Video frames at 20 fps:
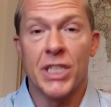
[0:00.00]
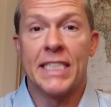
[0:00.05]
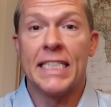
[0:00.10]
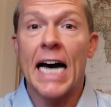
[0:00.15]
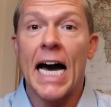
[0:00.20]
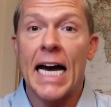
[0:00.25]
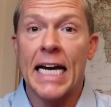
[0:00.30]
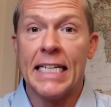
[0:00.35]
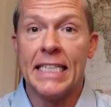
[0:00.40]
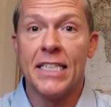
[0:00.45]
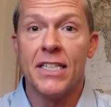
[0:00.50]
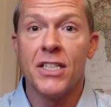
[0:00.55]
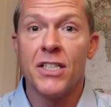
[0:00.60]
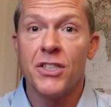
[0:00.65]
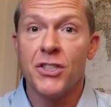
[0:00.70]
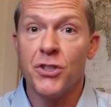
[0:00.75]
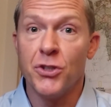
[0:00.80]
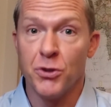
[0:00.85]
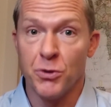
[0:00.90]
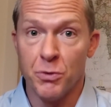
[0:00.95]
guide
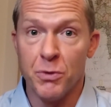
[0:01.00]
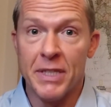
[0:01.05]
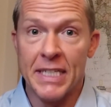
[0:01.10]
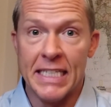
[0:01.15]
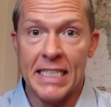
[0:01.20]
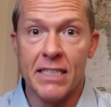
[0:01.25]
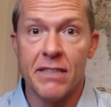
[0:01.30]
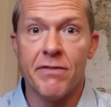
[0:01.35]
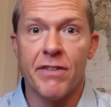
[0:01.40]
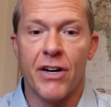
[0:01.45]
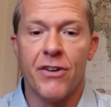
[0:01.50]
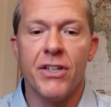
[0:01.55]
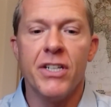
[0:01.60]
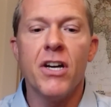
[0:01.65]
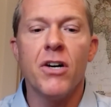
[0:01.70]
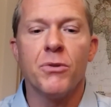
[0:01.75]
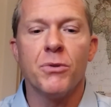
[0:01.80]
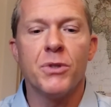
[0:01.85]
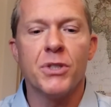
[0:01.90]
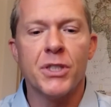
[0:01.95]
to these very
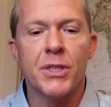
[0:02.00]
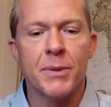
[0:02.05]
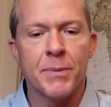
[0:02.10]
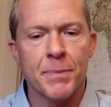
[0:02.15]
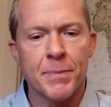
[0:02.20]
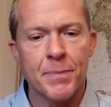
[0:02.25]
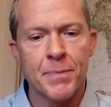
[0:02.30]
notes.